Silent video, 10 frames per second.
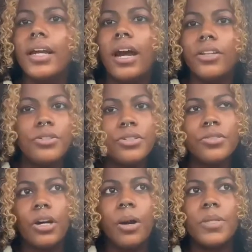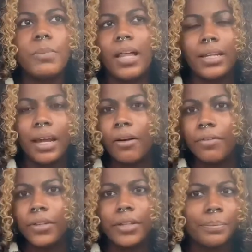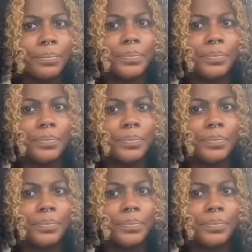I usually always buy like an outfit.